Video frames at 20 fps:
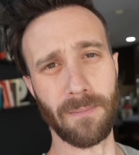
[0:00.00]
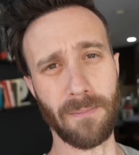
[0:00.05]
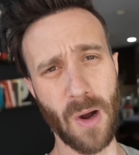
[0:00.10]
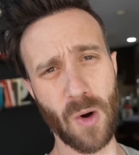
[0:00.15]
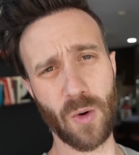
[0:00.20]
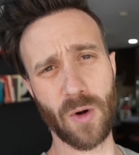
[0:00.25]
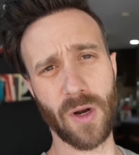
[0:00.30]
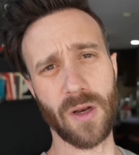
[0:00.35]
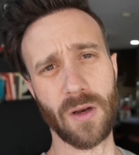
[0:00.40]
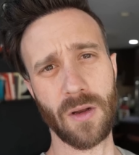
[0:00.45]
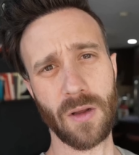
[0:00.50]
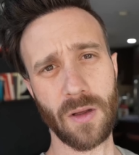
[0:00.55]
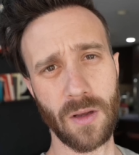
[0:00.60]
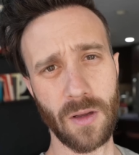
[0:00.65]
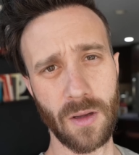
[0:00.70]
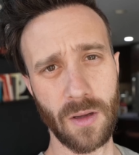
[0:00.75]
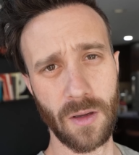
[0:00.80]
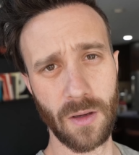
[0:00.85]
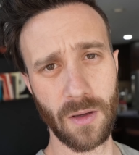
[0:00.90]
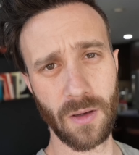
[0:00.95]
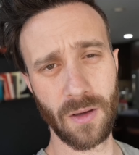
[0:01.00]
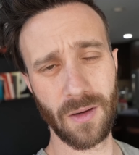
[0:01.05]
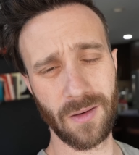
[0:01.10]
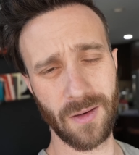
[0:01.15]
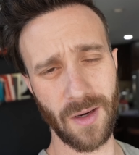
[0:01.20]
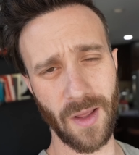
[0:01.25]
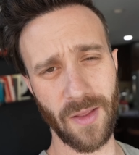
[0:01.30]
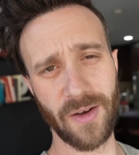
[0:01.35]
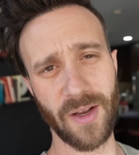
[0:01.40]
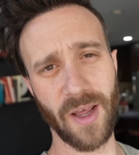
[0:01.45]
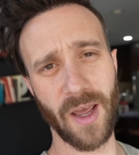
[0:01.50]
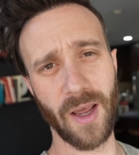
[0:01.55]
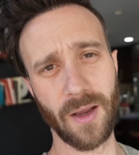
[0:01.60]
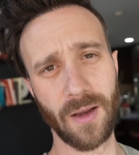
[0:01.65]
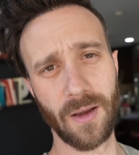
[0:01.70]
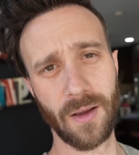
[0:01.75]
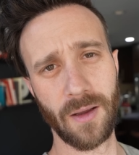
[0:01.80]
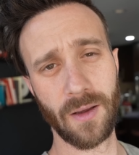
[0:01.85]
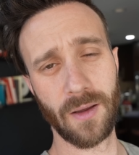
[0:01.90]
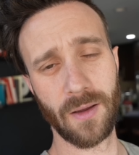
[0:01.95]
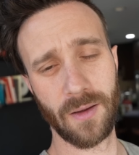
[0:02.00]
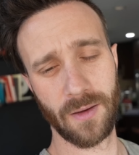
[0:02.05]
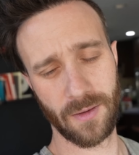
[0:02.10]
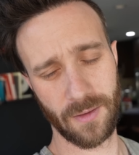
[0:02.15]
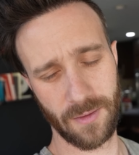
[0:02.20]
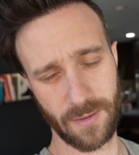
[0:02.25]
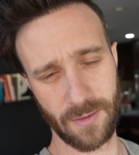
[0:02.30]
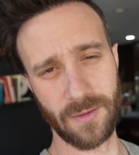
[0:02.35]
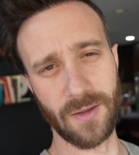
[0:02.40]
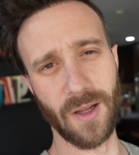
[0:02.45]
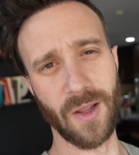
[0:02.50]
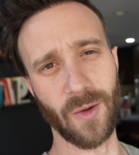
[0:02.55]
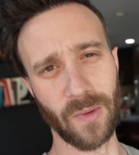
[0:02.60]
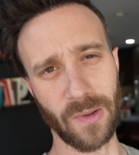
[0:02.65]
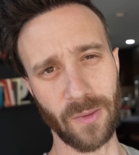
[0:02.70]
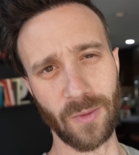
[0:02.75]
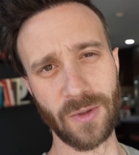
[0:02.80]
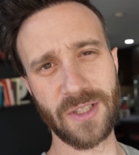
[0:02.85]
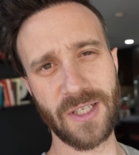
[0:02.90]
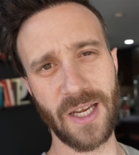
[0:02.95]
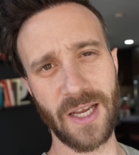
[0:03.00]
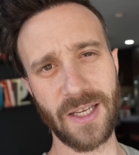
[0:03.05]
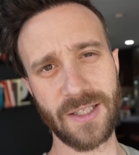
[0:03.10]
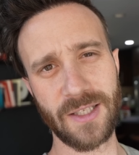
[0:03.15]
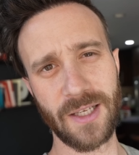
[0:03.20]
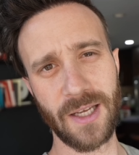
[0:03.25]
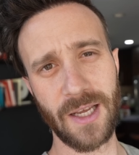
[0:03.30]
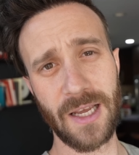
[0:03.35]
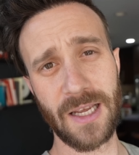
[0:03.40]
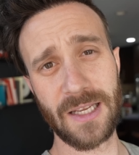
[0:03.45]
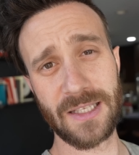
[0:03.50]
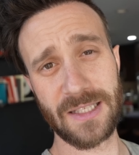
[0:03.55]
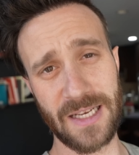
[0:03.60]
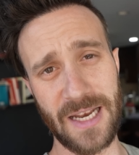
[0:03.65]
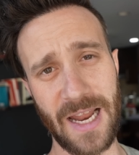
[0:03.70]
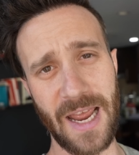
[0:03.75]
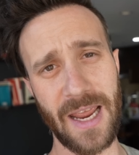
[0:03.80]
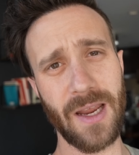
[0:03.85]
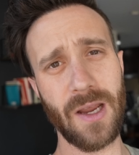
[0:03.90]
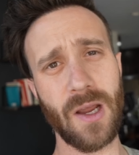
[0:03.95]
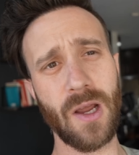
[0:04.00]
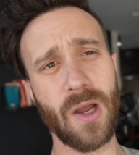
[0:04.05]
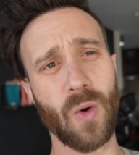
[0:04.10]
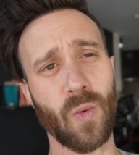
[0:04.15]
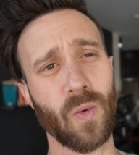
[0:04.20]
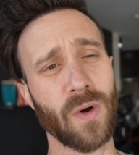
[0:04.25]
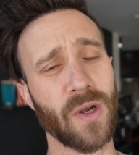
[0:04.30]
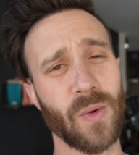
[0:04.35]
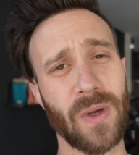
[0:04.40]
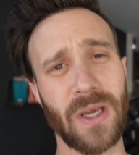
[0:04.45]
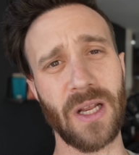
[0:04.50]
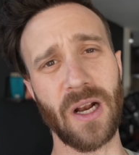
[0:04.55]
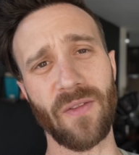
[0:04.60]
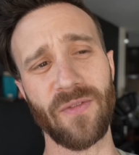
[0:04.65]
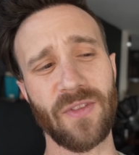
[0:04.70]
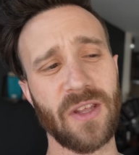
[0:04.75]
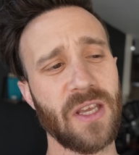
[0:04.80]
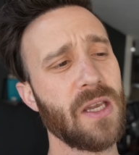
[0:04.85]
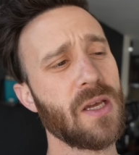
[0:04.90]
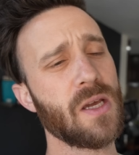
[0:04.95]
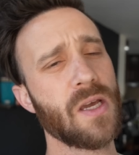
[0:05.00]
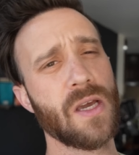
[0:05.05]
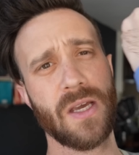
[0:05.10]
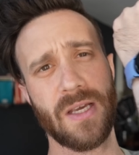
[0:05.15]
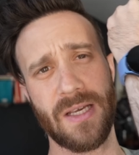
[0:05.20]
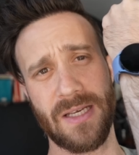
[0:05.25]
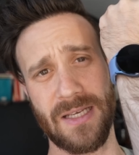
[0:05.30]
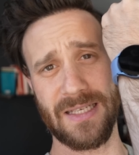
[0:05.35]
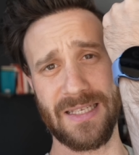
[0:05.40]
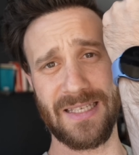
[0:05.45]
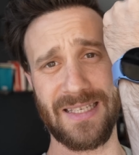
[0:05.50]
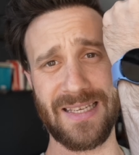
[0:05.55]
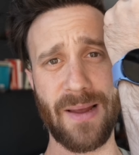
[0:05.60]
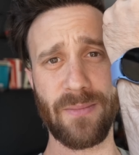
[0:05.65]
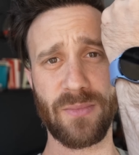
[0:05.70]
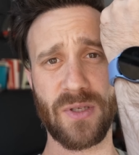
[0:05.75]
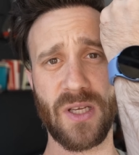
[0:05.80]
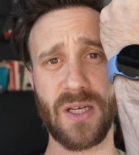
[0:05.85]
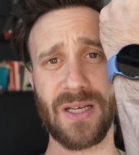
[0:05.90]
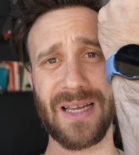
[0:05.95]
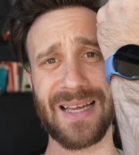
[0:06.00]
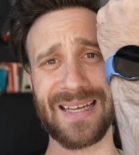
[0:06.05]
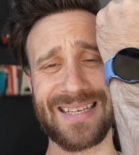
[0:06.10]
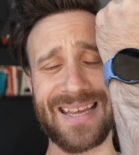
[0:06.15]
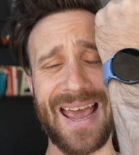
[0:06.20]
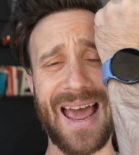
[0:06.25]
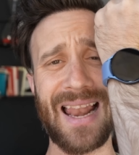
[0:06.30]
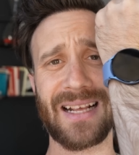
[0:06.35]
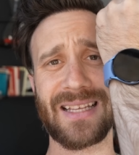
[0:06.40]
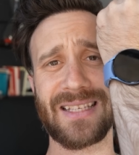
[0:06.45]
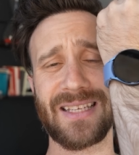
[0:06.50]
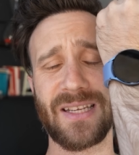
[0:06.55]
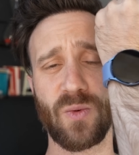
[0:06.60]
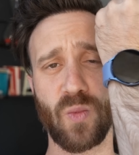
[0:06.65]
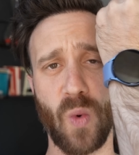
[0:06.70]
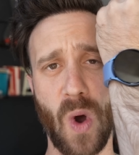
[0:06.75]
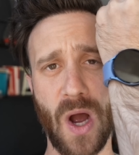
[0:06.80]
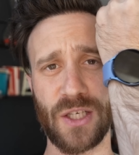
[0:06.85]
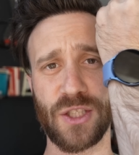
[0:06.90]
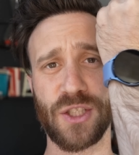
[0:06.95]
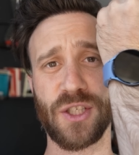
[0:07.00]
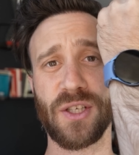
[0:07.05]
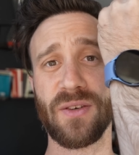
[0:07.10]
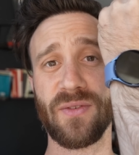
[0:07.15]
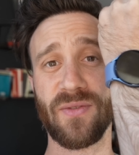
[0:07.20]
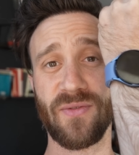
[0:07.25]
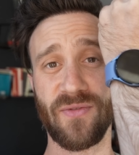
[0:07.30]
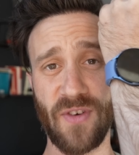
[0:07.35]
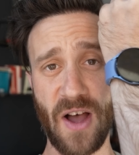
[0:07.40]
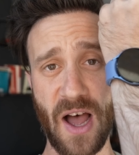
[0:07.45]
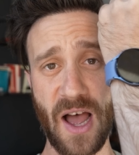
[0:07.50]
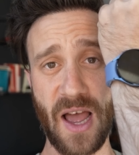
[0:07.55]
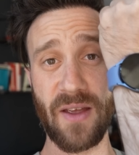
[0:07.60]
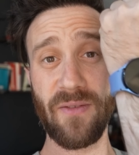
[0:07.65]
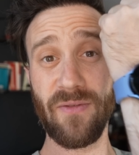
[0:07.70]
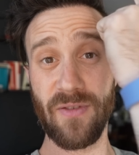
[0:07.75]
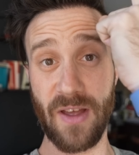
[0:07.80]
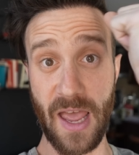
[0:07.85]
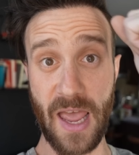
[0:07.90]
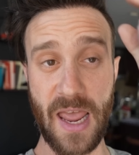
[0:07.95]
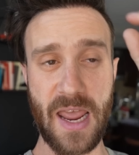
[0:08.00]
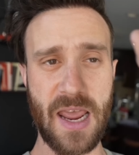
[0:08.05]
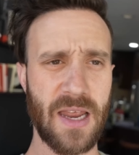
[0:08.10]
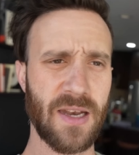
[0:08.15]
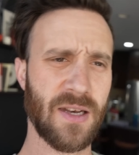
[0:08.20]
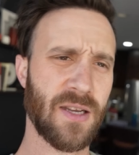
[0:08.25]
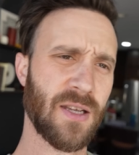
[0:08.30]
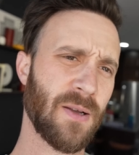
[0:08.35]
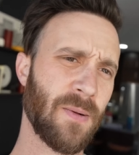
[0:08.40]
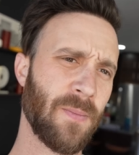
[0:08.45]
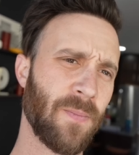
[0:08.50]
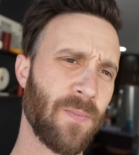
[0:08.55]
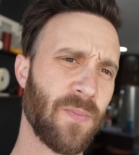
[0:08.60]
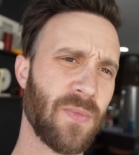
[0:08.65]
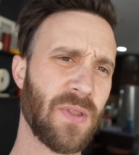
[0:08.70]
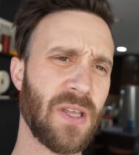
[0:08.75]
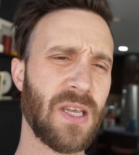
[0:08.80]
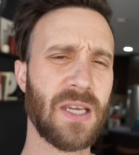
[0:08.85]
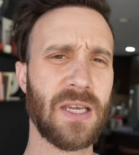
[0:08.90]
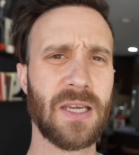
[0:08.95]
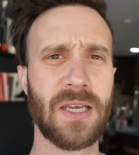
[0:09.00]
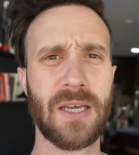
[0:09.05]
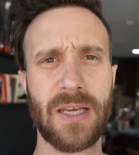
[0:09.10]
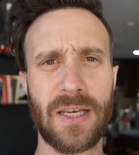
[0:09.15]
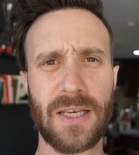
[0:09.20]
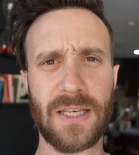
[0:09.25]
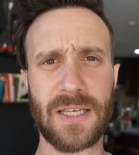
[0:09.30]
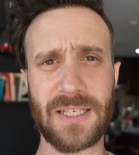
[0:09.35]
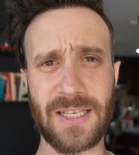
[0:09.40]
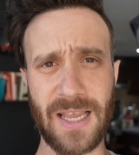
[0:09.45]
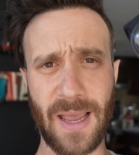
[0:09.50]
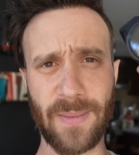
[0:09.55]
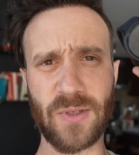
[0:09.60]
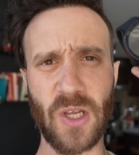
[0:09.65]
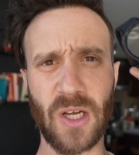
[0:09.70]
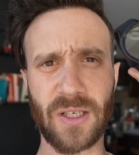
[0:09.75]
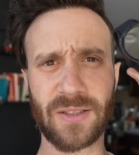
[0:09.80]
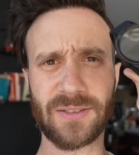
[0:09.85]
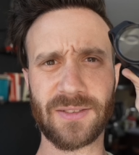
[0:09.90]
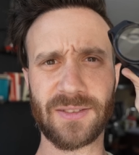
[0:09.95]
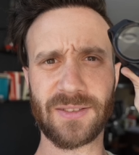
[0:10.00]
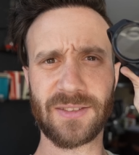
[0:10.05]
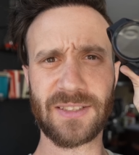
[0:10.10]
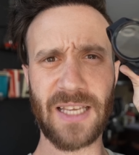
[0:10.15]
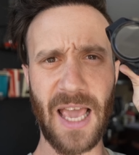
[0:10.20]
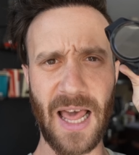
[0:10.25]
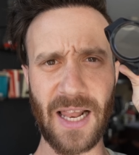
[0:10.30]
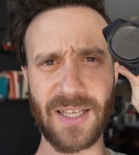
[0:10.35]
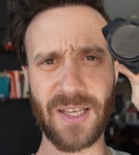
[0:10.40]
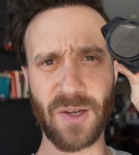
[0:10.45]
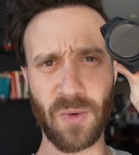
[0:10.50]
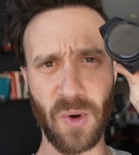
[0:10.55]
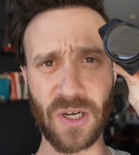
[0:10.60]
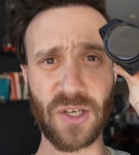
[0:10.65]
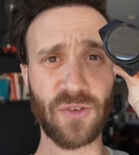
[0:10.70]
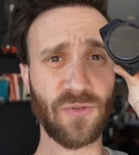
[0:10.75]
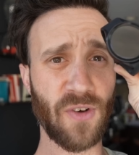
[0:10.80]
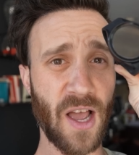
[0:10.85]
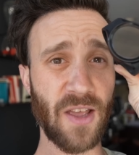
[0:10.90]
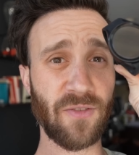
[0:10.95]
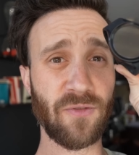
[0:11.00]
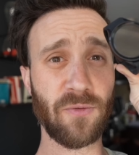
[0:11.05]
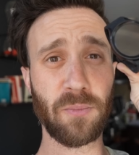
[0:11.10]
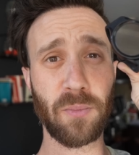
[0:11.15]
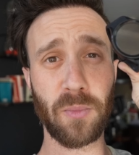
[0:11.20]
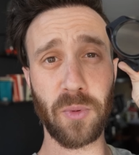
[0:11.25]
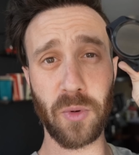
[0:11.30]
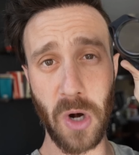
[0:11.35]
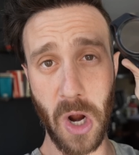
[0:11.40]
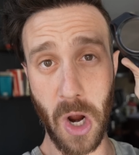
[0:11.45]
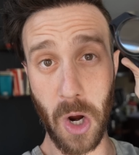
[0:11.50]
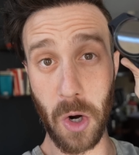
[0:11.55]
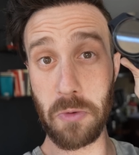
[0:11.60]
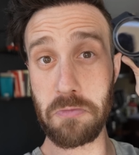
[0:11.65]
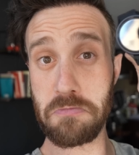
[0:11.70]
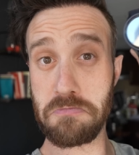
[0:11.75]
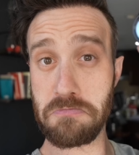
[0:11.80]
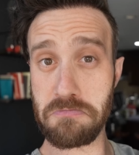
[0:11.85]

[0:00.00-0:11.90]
Morning. Another day, another wearable test. Today, we're doing it on the Samsung Galaxy Watch 5 and the Samsung Galaxy Watch 5 Pro.